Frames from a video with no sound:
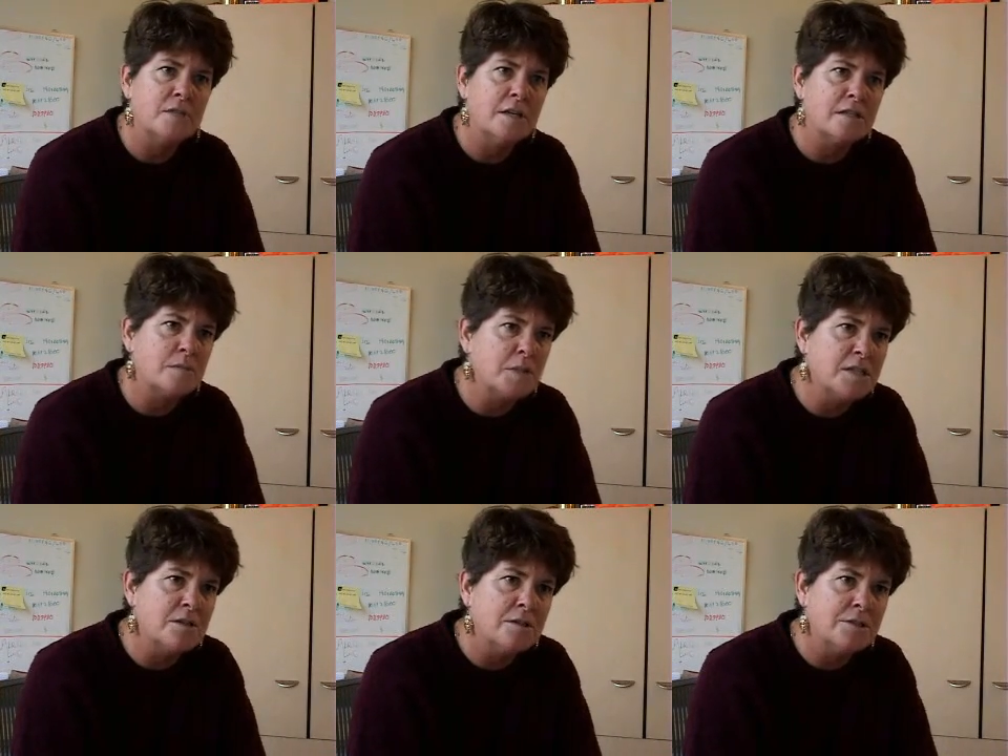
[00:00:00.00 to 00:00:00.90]
of toxic
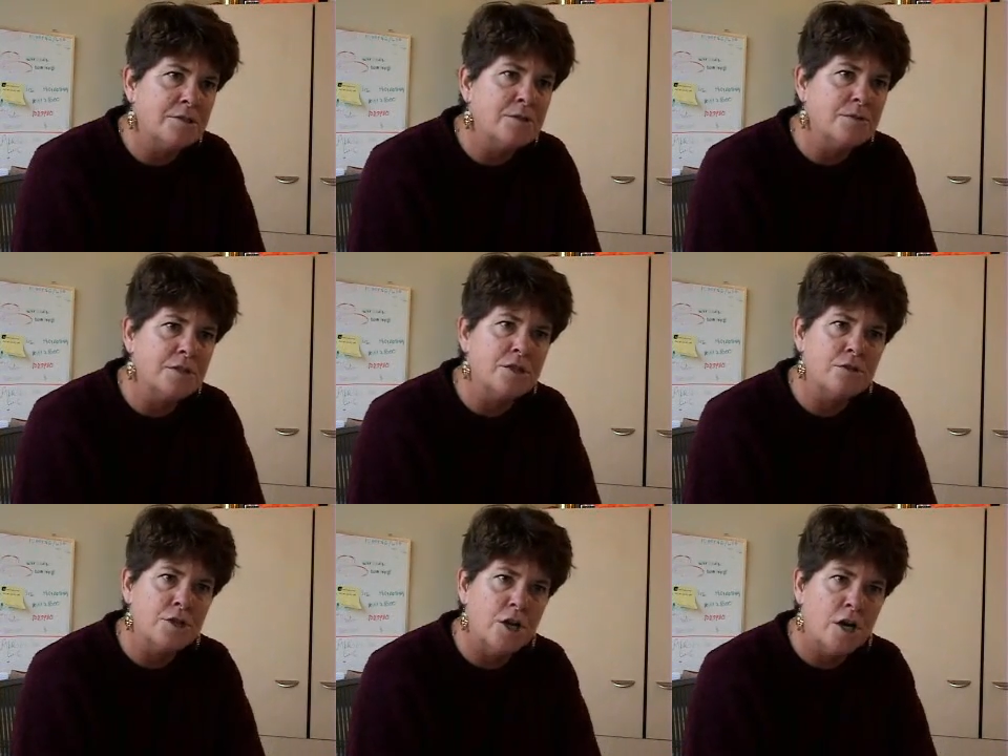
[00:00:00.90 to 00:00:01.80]
materials you use in
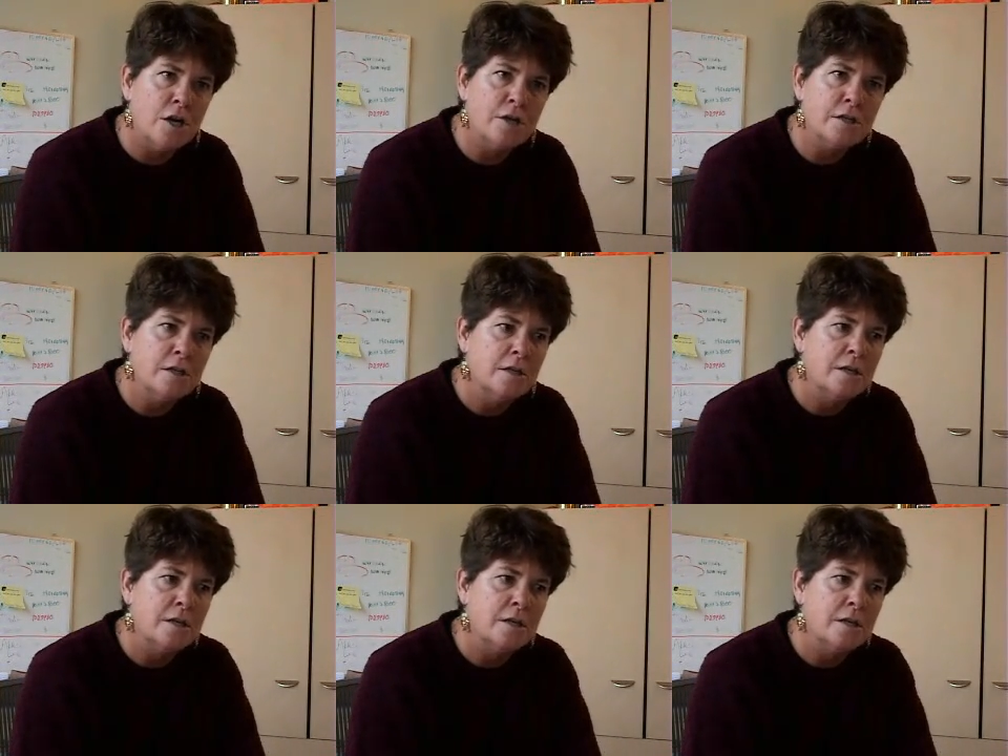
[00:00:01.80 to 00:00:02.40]
your yard.